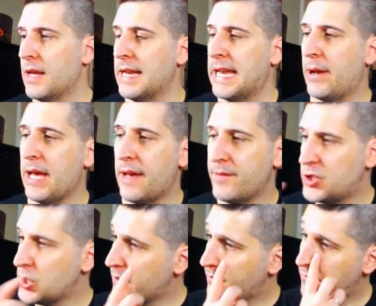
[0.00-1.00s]
Now I have
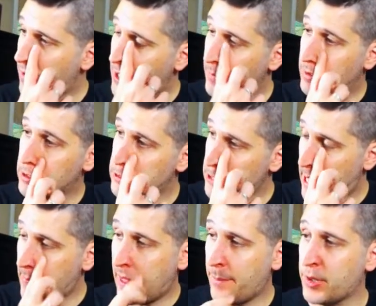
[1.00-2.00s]
2 different variables.
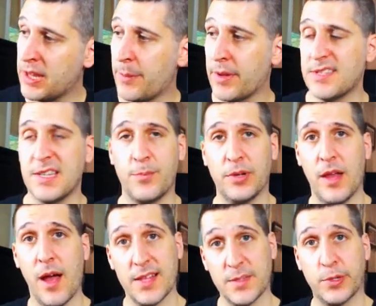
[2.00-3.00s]
I'm not putting them on separate
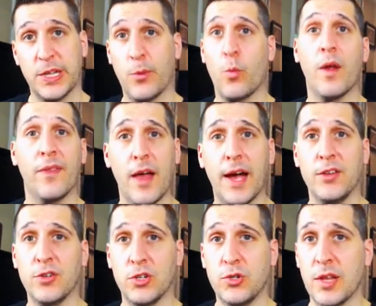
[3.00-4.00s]
lines. I'm putting them on one line. You
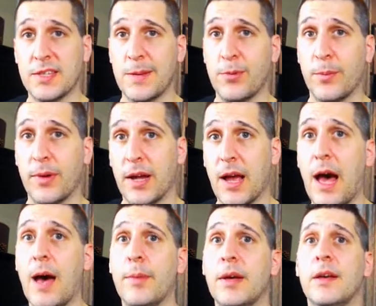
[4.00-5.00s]
can do that separated by a
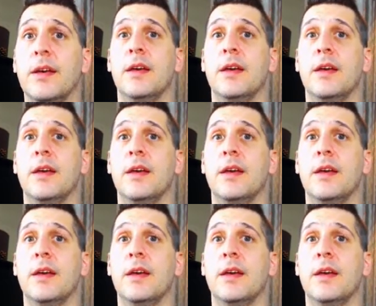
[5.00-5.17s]
comma.